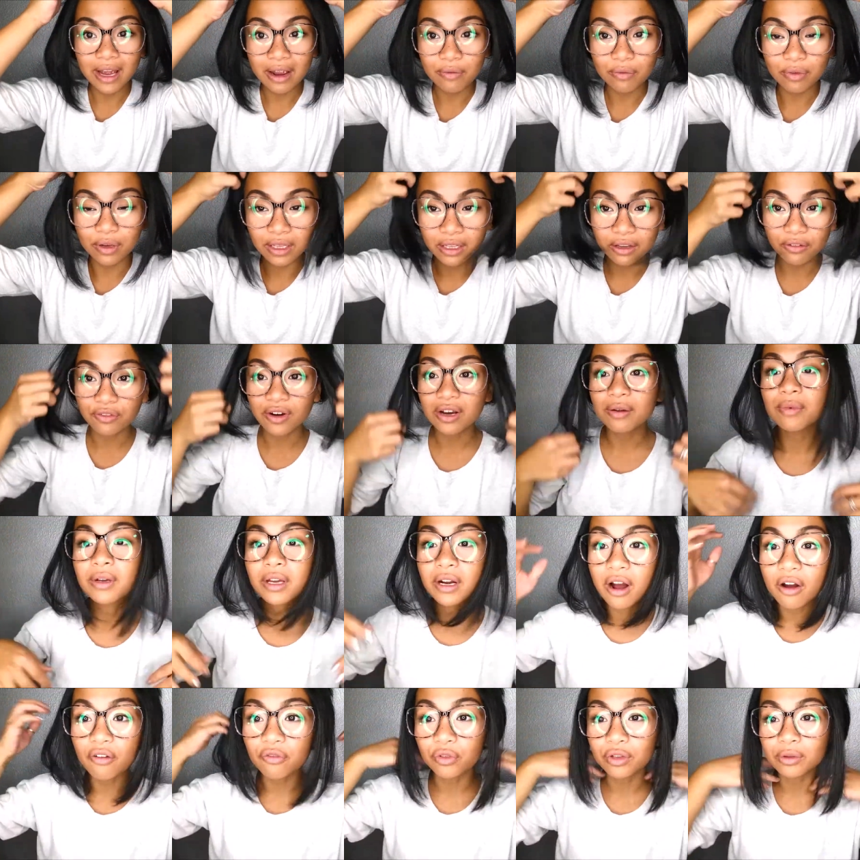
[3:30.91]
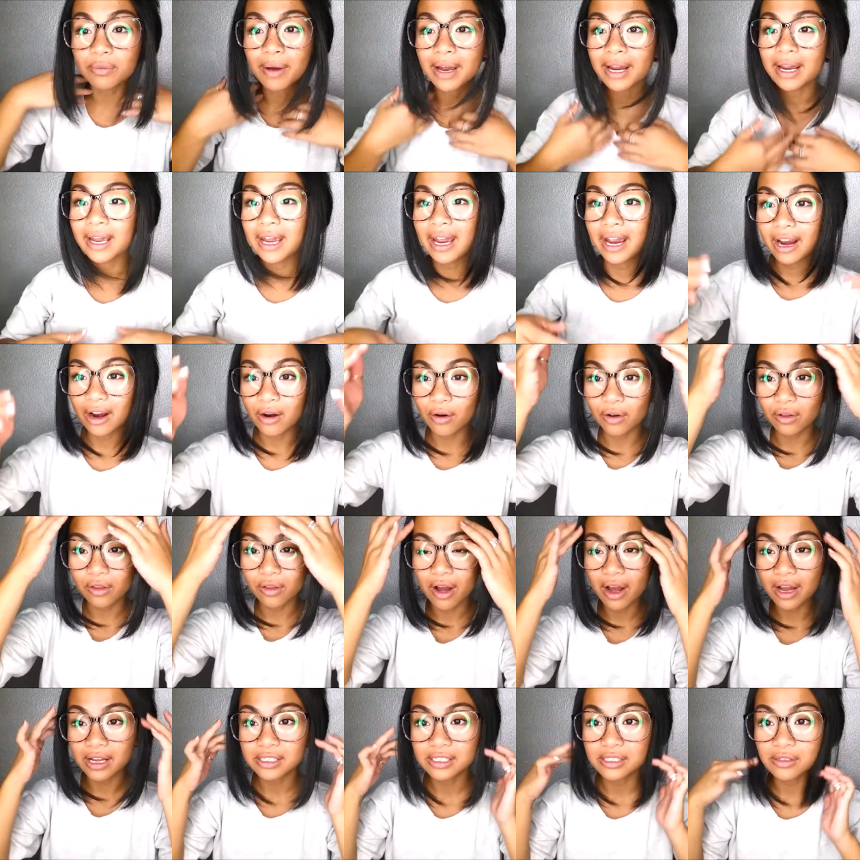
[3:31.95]
I really frame it off with my hair a
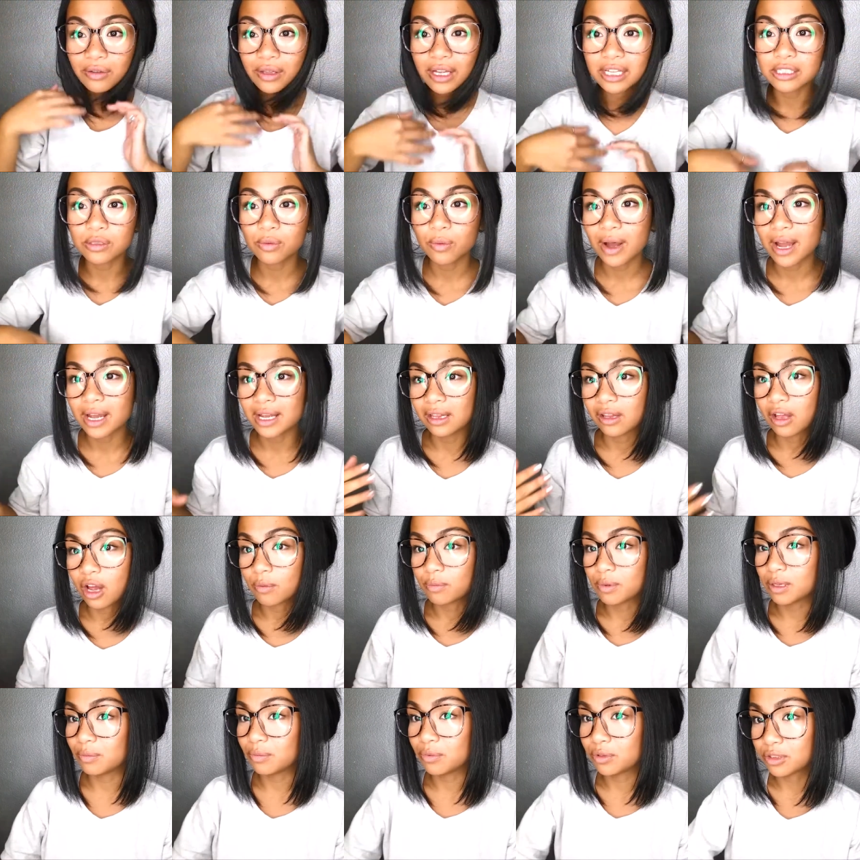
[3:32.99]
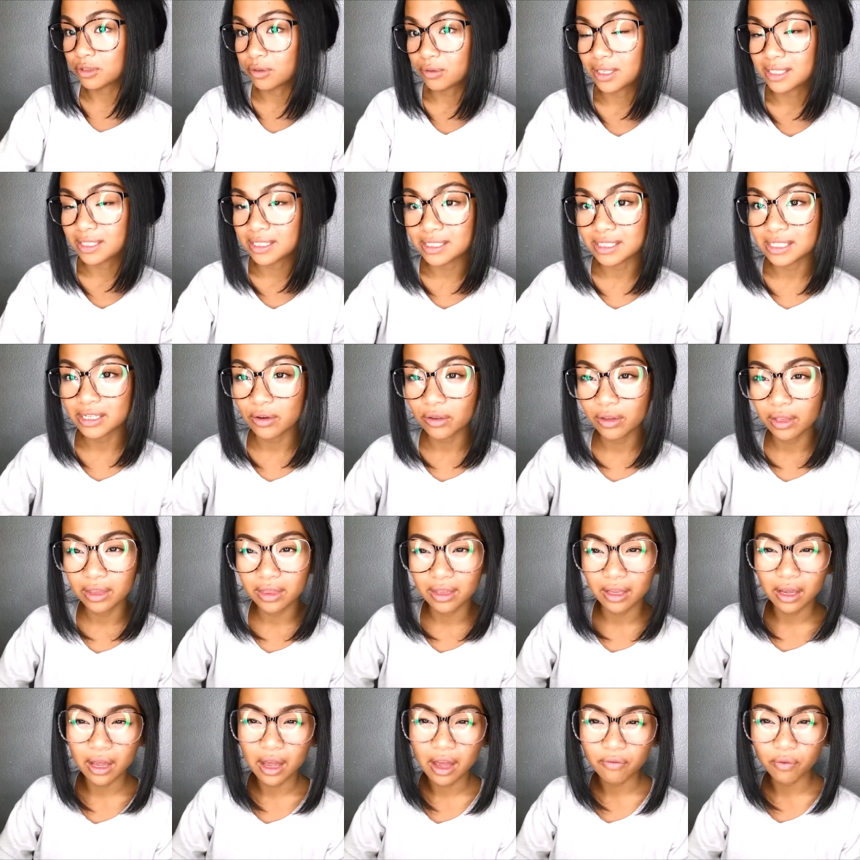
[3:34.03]
lot, so that's why a lot of people don't necessarily
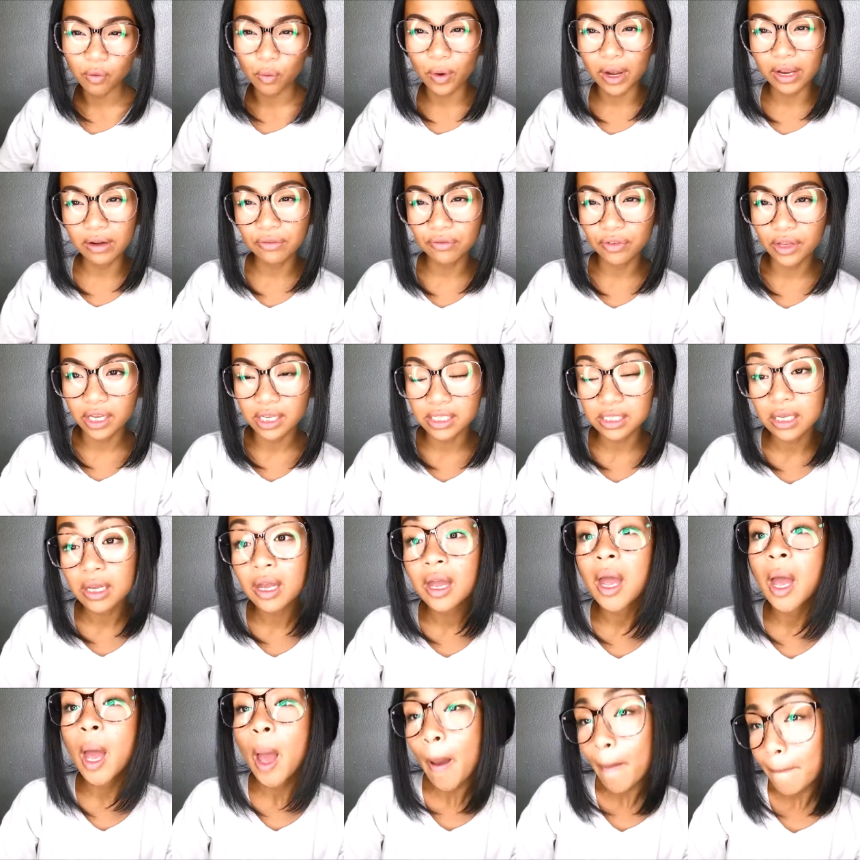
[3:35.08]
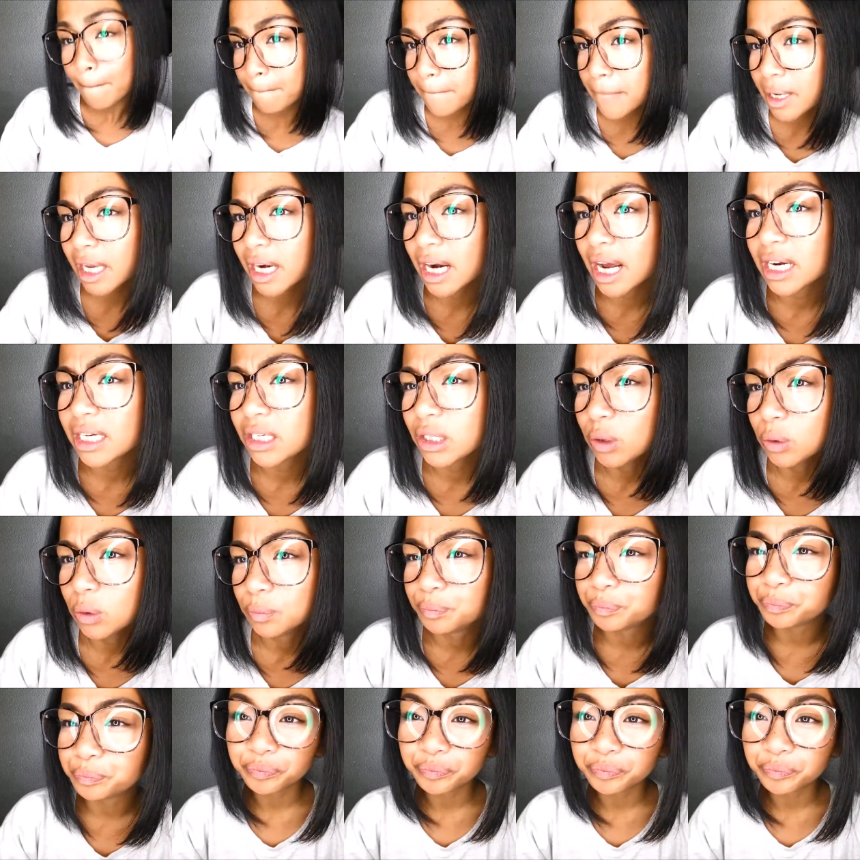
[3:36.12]
think I have a wide face, but I do.